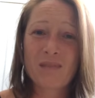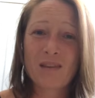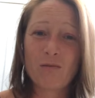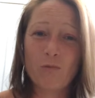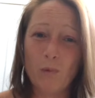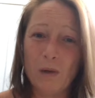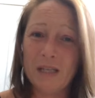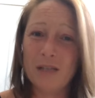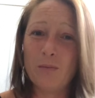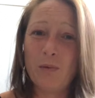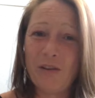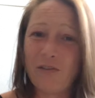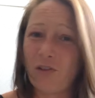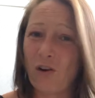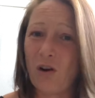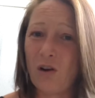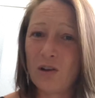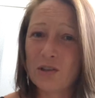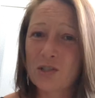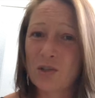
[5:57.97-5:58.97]
when did we
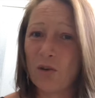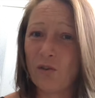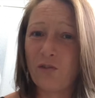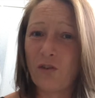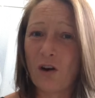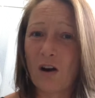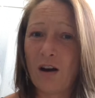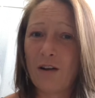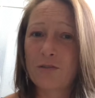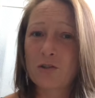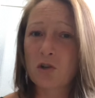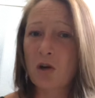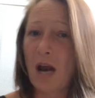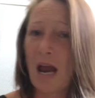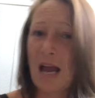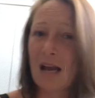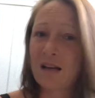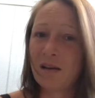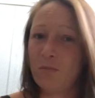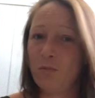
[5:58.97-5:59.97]
fall so far off
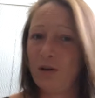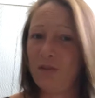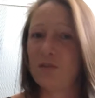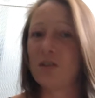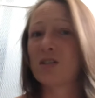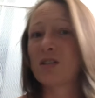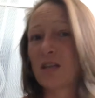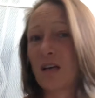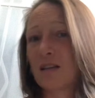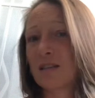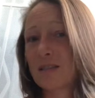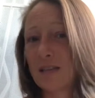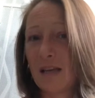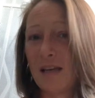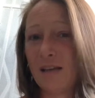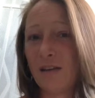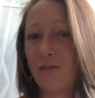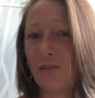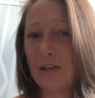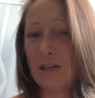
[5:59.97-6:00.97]
track and we've discussed
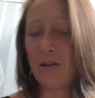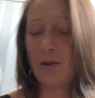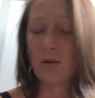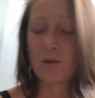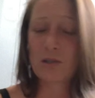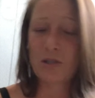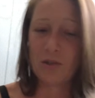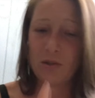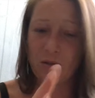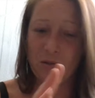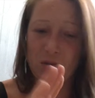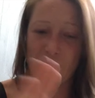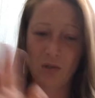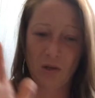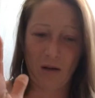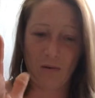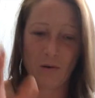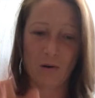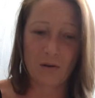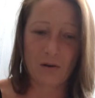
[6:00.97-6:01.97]
that in a video or two so
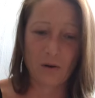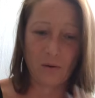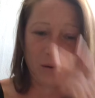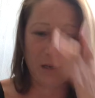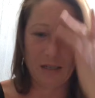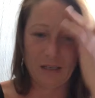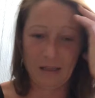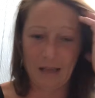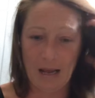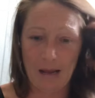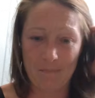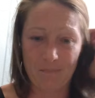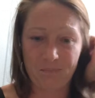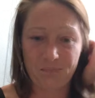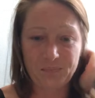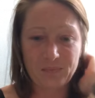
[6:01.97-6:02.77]
i won't go into that